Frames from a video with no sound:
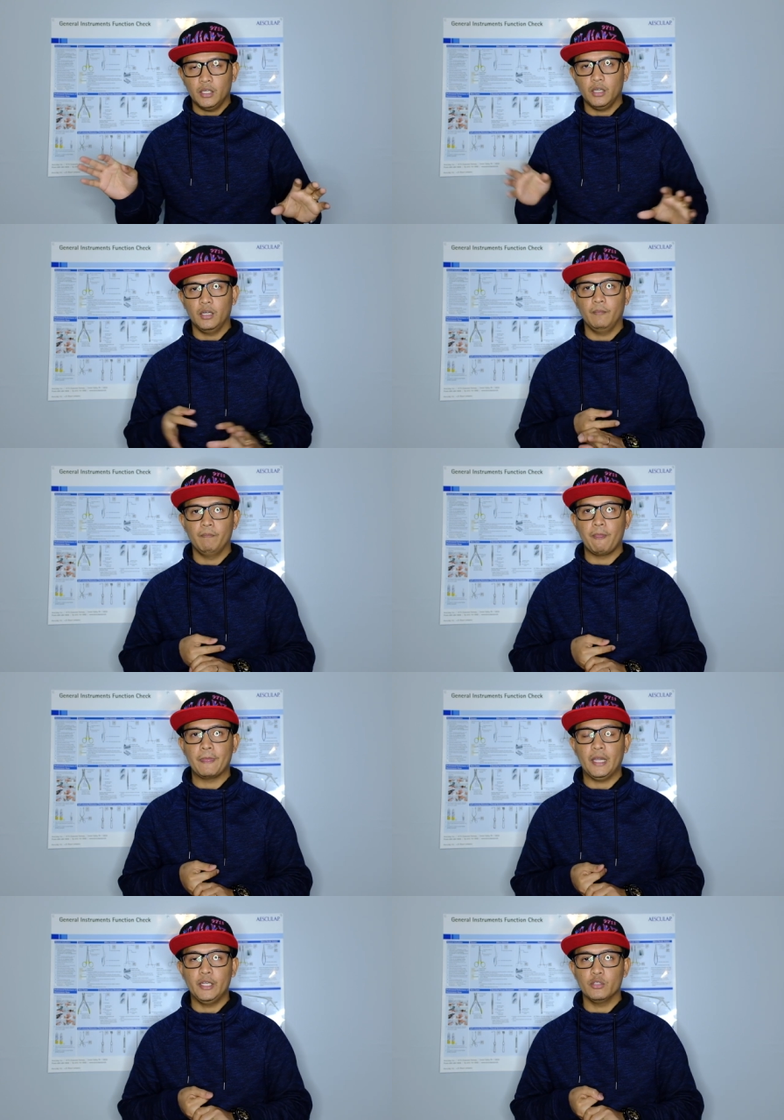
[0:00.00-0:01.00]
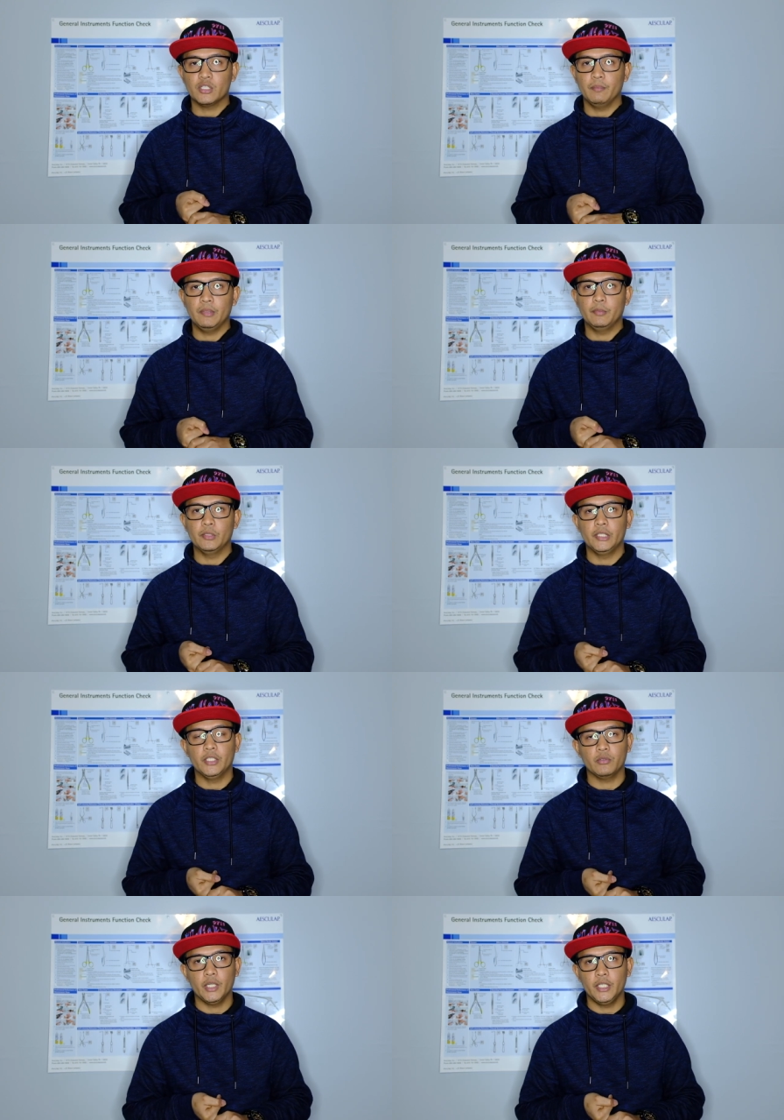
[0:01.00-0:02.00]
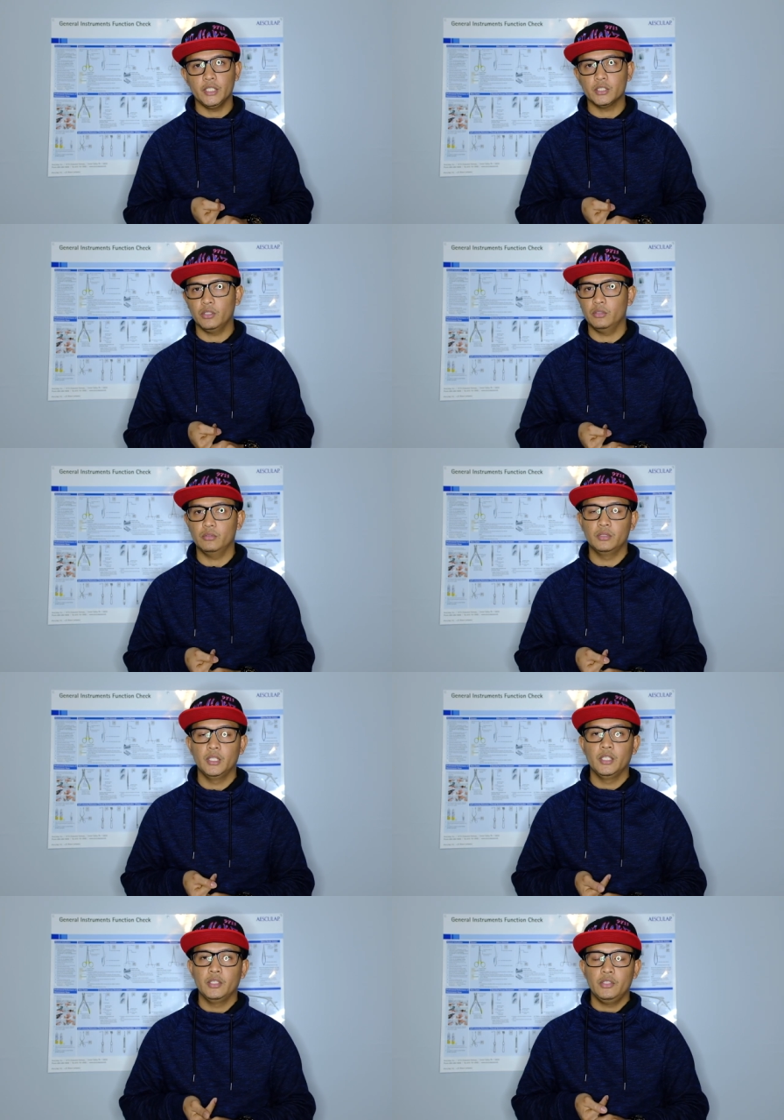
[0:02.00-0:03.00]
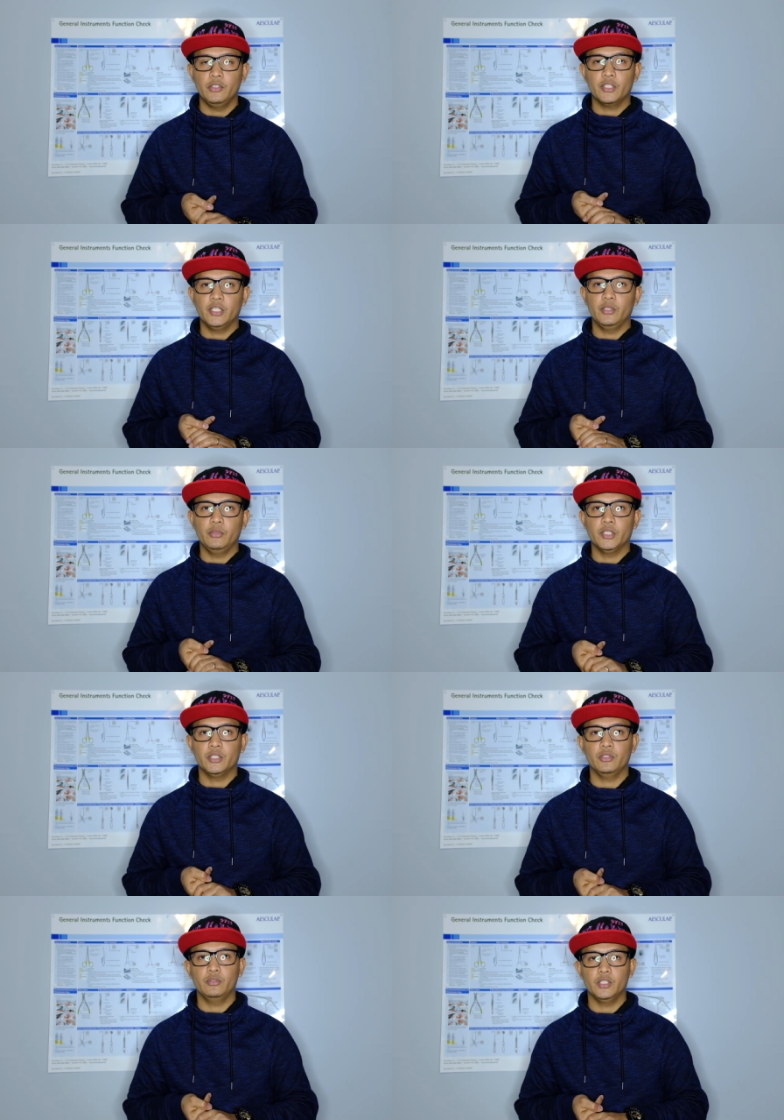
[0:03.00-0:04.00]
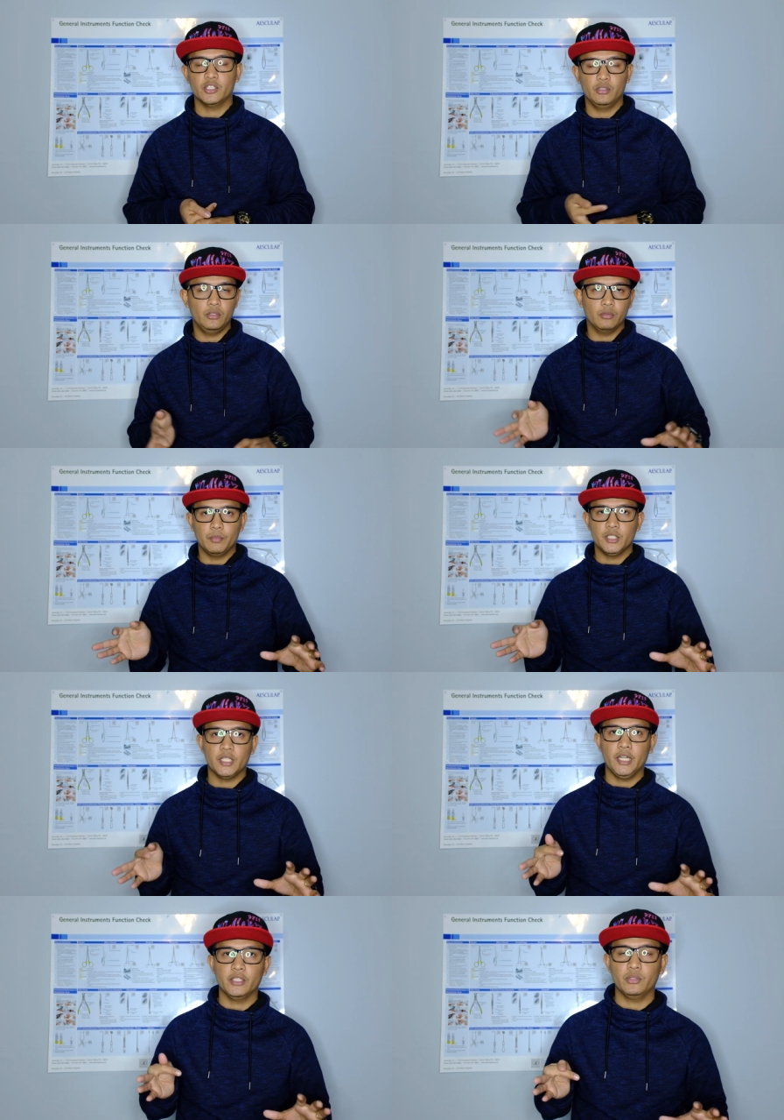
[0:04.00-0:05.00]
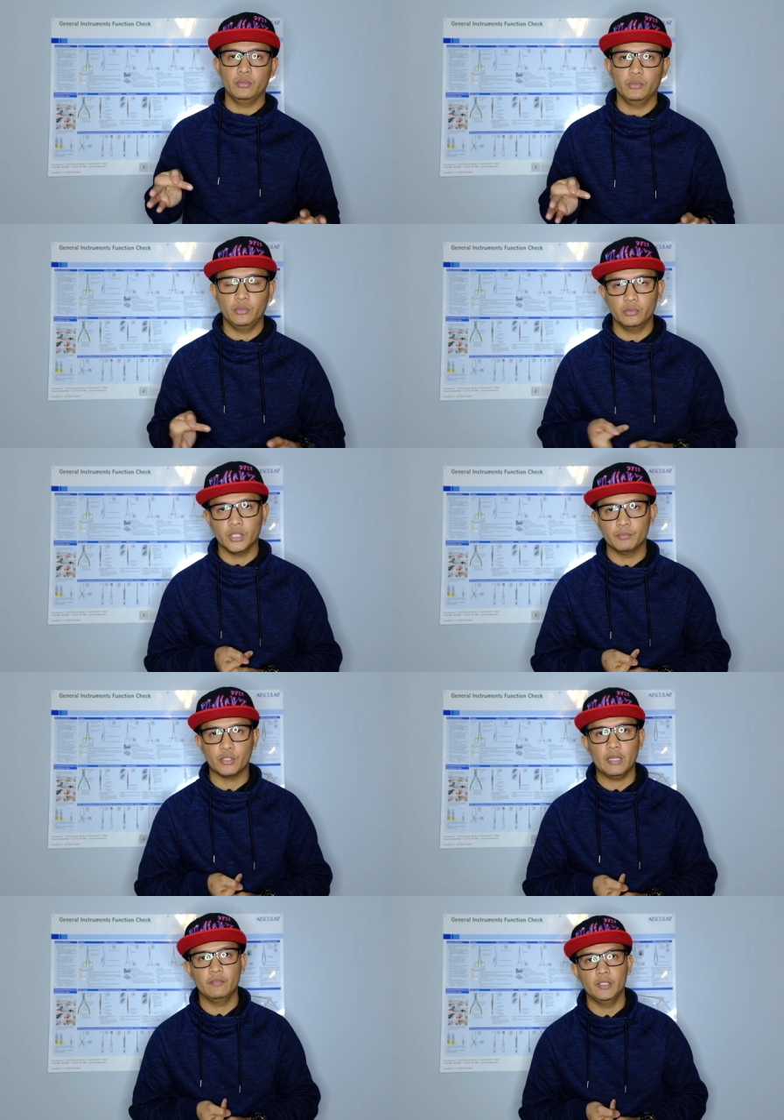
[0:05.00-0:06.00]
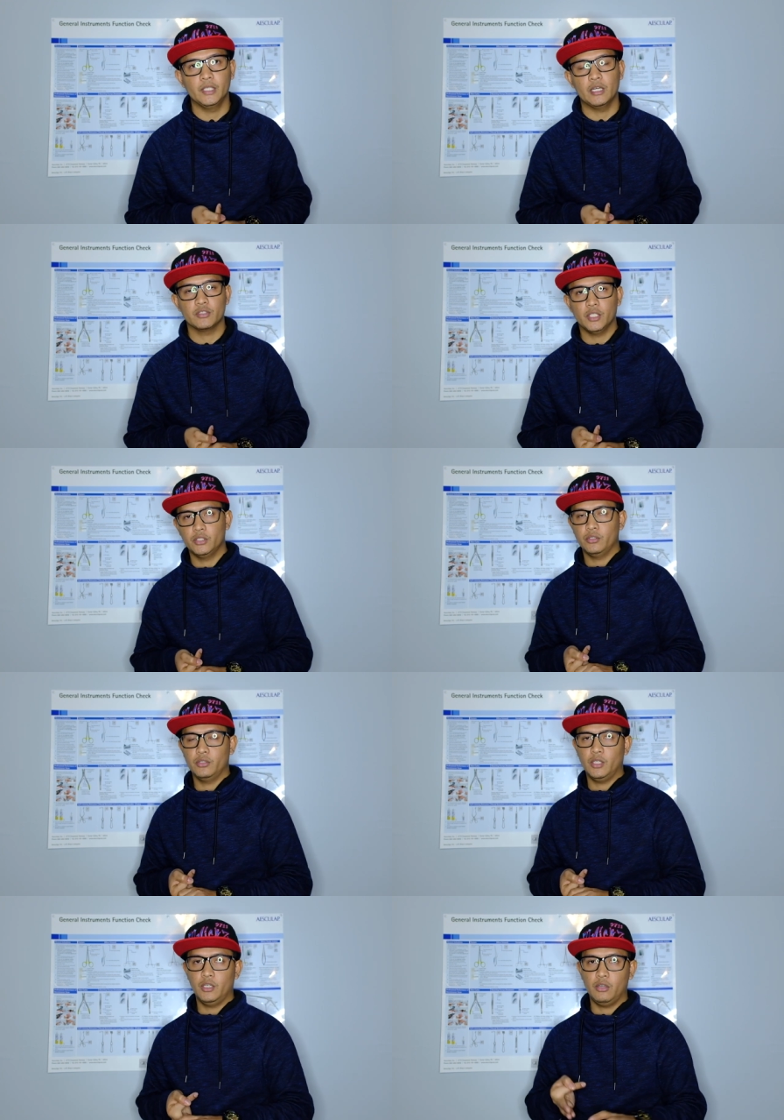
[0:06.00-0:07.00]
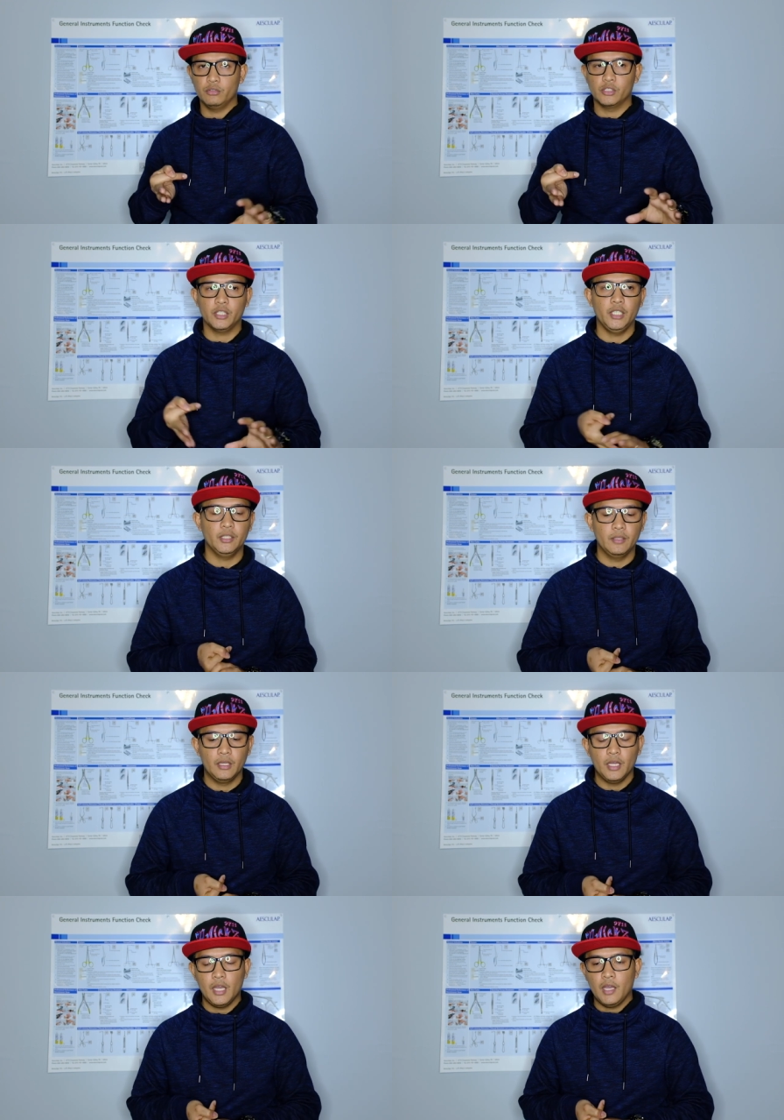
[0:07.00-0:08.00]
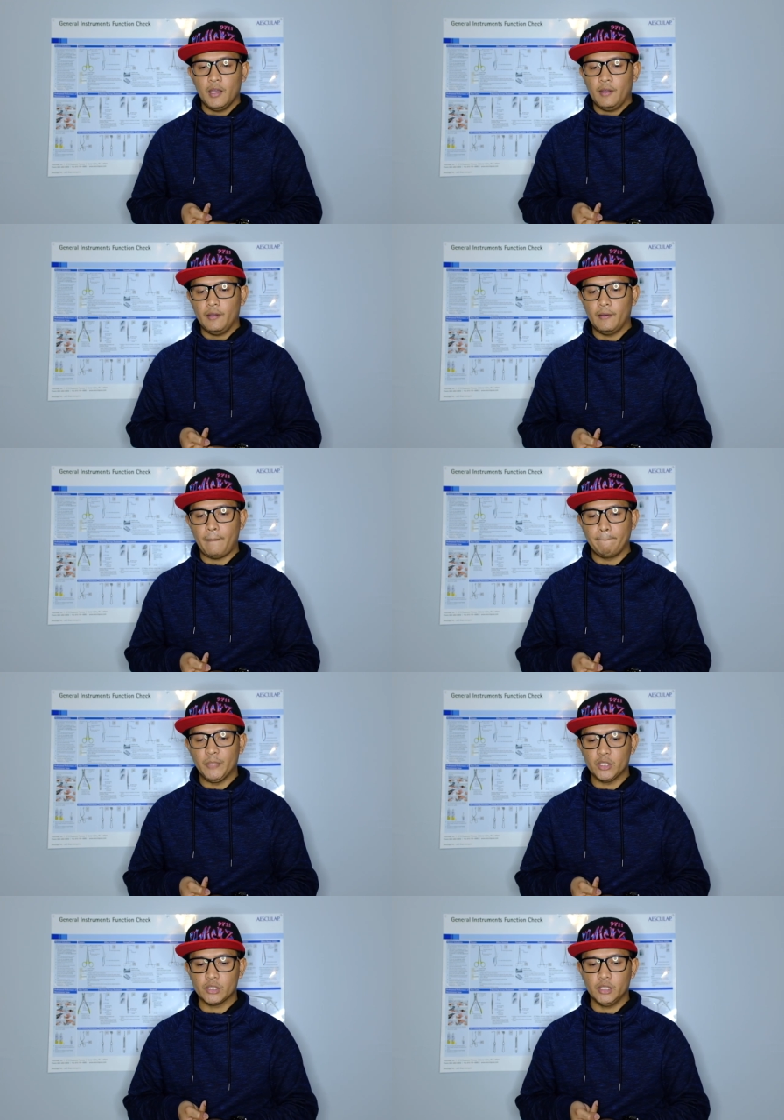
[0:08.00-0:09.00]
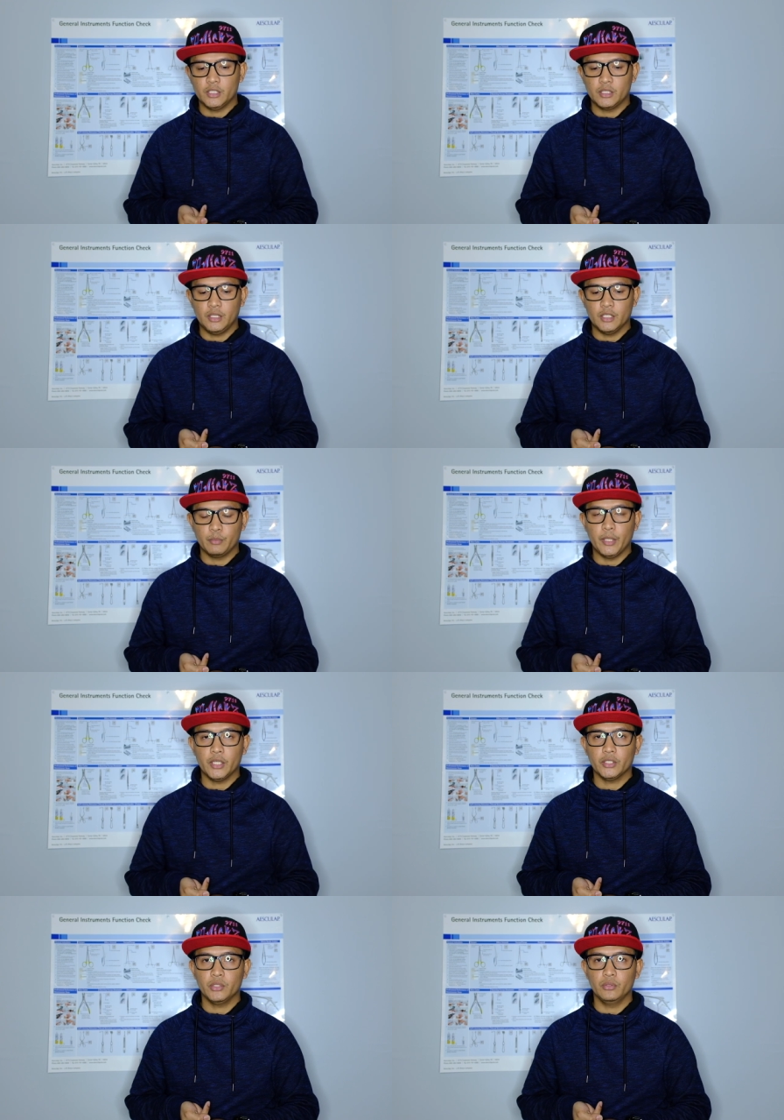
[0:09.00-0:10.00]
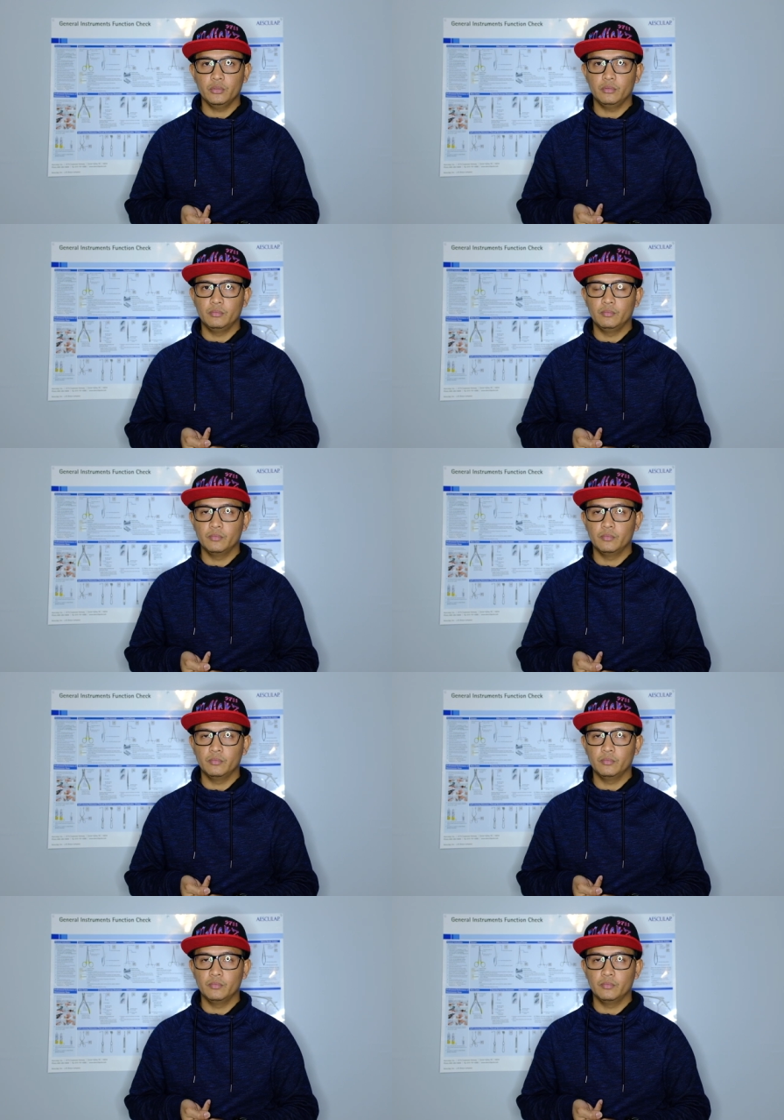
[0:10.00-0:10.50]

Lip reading: I know some people did it already, so you can do it too. Just don't be scared to do some traveling outside your own state, because it's better to